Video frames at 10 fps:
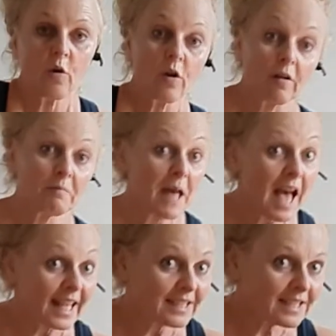or
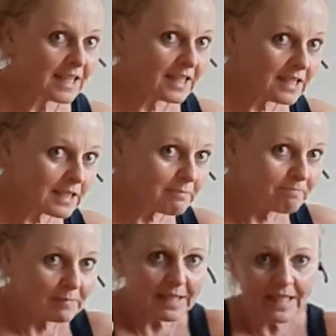handstands.
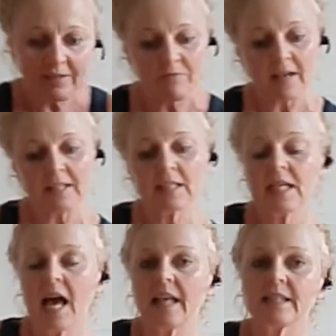Let's get fancy,
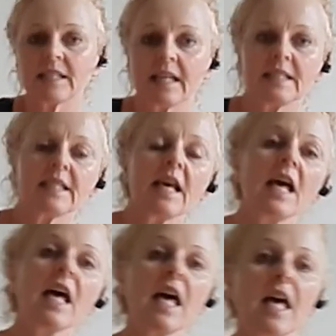handstands.
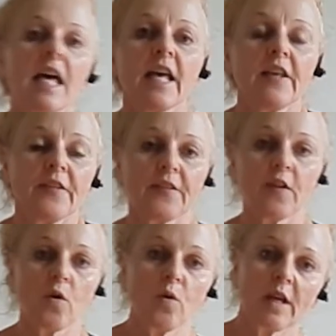
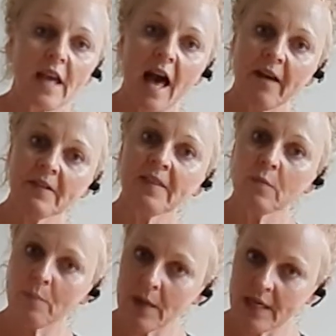So having the
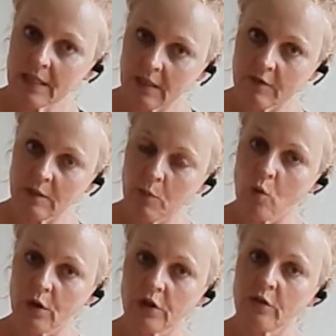base of
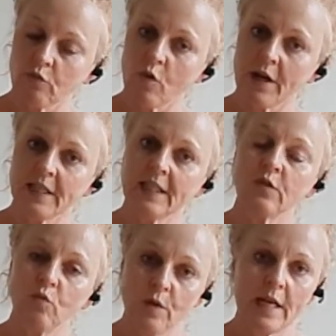support right
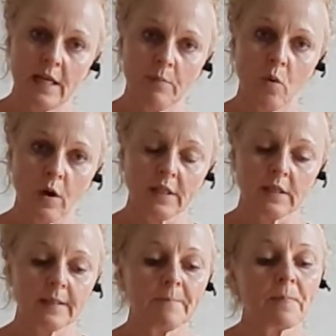is really
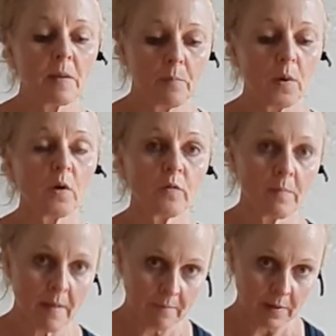important. But
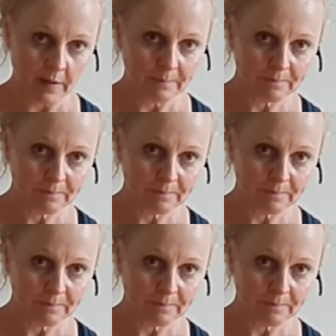remember